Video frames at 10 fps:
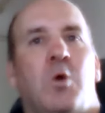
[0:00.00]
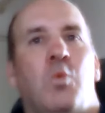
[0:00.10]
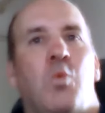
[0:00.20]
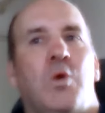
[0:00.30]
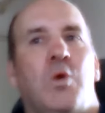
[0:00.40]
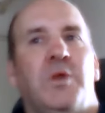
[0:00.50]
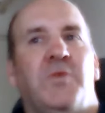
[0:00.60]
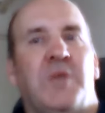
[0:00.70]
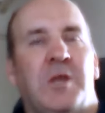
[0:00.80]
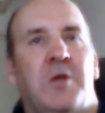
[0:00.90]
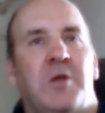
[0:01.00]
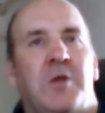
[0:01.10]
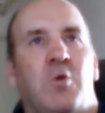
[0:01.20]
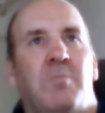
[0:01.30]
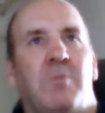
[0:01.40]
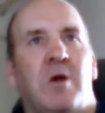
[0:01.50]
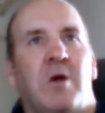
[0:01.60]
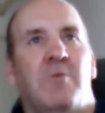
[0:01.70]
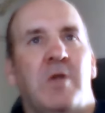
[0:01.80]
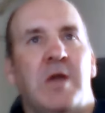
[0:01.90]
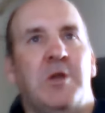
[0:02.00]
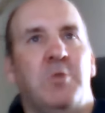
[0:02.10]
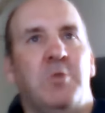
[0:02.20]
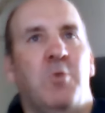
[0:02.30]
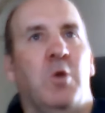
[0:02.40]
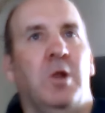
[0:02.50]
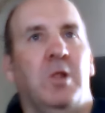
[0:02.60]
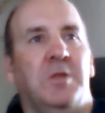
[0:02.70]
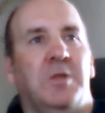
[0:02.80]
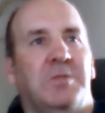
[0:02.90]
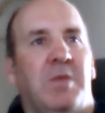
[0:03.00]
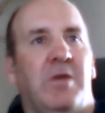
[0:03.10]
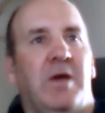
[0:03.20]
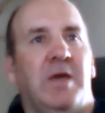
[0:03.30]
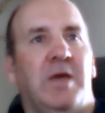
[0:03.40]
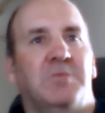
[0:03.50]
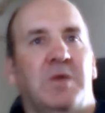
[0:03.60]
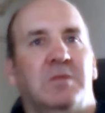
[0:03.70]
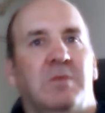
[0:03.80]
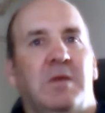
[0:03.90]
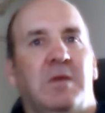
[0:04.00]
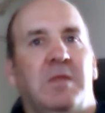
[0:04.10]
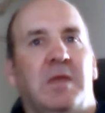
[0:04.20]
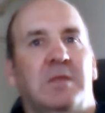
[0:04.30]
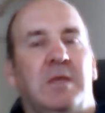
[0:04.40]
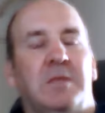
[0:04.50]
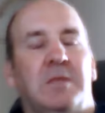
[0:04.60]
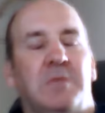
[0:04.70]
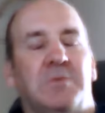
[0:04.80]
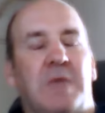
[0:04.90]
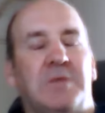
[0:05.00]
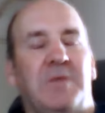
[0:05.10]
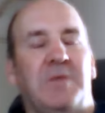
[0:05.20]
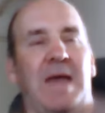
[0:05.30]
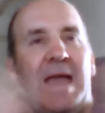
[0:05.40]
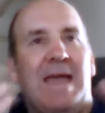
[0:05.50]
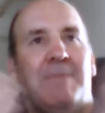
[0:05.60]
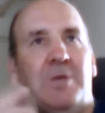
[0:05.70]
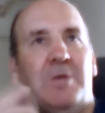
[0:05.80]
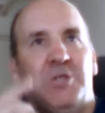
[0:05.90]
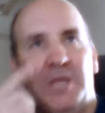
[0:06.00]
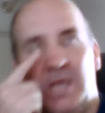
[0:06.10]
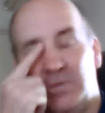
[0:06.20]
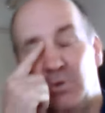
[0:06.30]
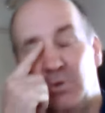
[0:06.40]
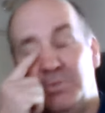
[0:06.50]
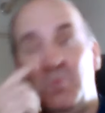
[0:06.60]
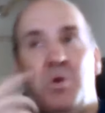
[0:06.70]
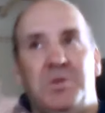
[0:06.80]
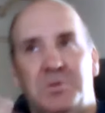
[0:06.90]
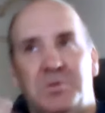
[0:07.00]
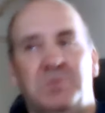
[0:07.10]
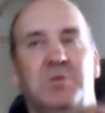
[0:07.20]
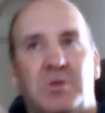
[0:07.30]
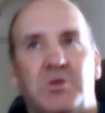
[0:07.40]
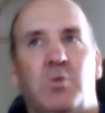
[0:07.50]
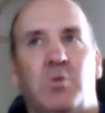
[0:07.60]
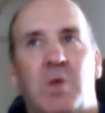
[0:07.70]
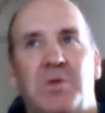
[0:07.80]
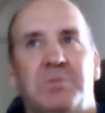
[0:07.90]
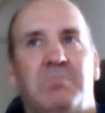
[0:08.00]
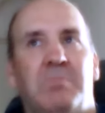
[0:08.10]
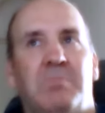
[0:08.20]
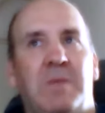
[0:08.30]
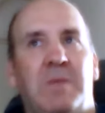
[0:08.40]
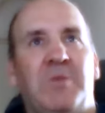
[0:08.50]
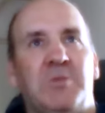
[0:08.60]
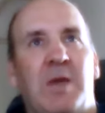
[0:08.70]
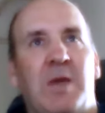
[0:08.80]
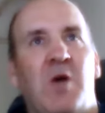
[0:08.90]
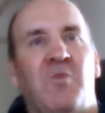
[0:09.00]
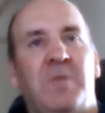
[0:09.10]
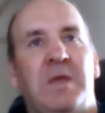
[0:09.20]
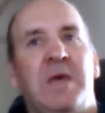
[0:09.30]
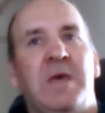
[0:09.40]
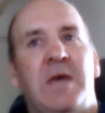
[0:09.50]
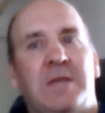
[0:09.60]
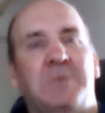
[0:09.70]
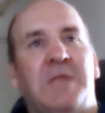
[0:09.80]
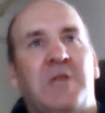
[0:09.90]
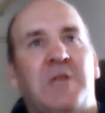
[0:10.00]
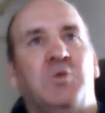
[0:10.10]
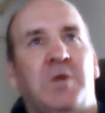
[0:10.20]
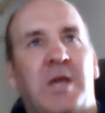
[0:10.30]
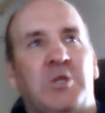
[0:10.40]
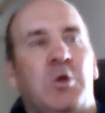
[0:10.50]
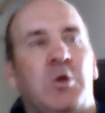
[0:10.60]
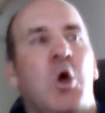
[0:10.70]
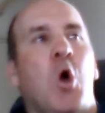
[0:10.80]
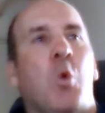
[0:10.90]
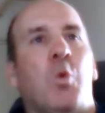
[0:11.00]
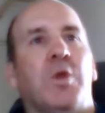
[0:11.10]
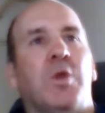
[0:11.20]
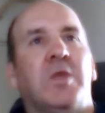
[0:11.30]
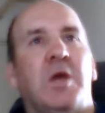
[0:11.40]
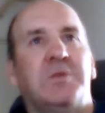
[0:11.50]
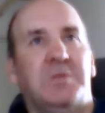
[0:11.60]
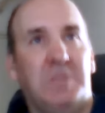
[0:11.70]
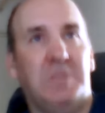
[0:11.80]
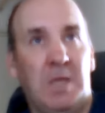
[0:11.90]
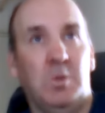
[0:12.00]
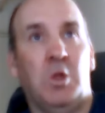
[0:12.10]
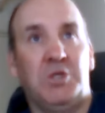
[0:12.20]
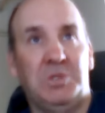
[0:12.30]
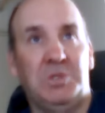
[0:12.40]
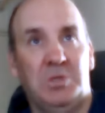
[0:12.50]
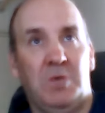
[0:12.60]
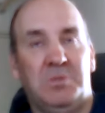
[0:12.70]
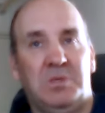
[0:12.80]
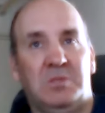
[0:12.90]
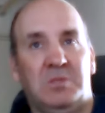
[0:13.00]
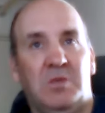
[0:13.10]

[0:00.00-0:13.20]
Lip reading: what do you think? I know you're rolling out a new portal and some other aspects in terms of that sort of patient engagement. Obviously, one is just general wellness and information about health. But in terms of actual connection, what are the kinds of technology services that